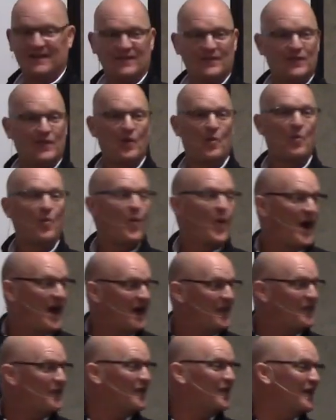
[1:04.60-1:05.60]
The
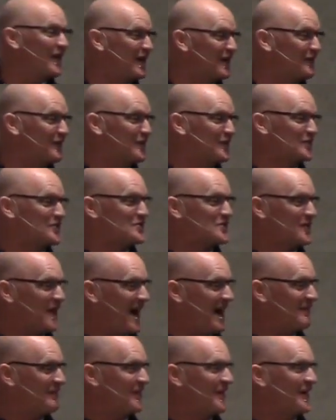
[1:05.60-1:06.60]
weather if you're
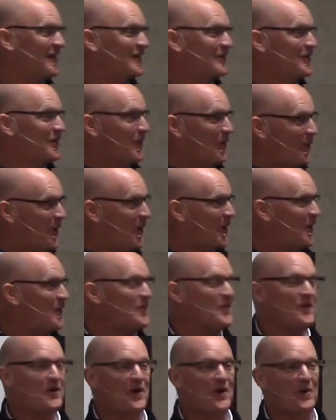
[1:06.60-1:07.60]
traveling
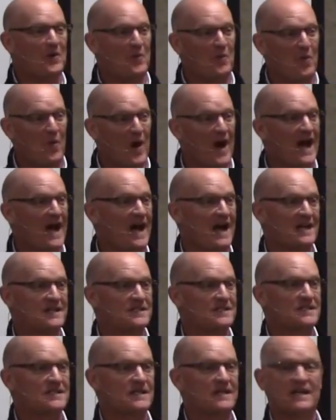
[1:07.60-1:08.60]
north or
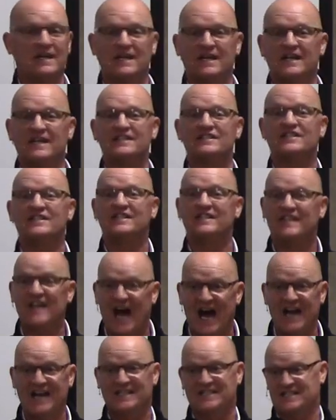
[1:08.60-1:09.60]
west is
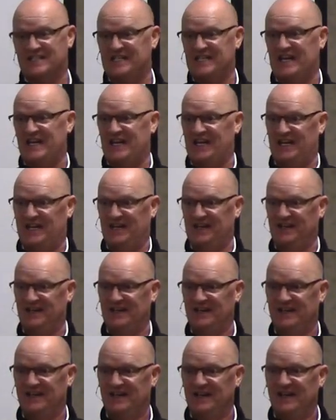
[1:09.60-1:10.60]
dicey.
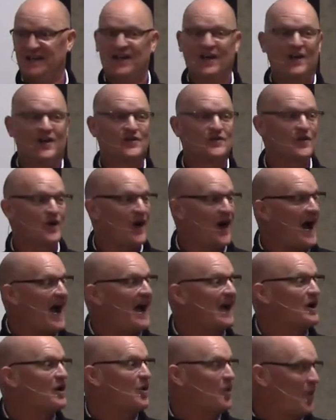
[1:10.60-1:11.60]
So
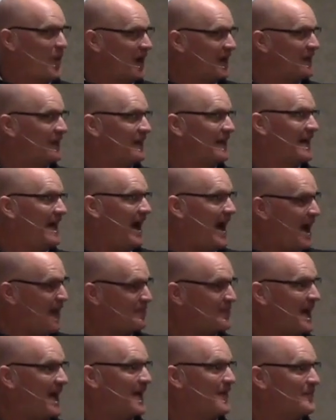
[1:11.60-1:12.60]
I quickly hopped
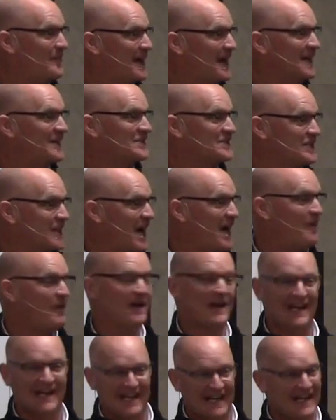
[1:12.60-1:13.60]
out of bed, showered
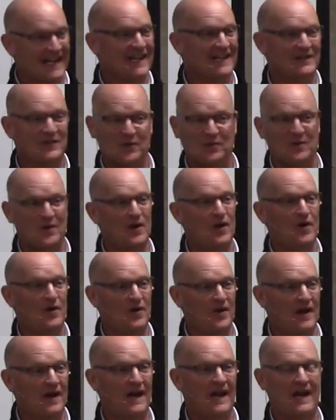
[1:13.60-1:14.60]
and hit the
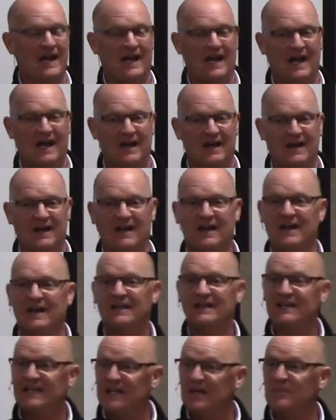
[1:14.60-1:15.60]
road and
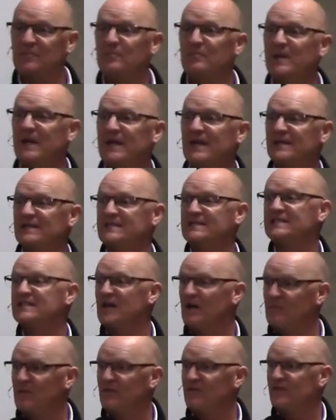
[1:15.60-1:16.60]
did beat
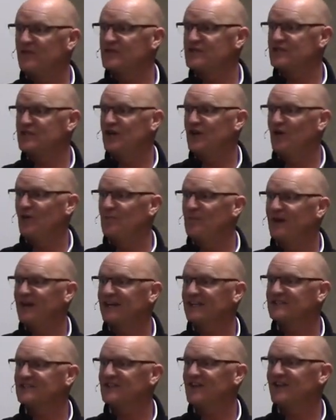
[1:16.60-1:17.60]
some of the snow, but
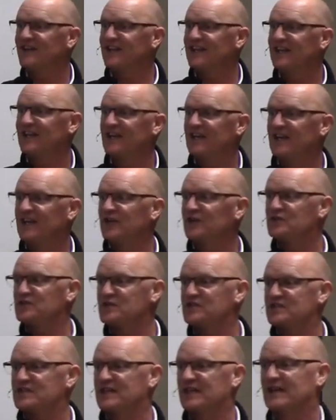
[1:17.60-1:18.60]
it started getting
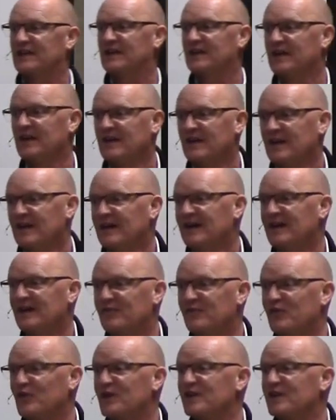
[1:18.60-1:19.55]
interesting uh, for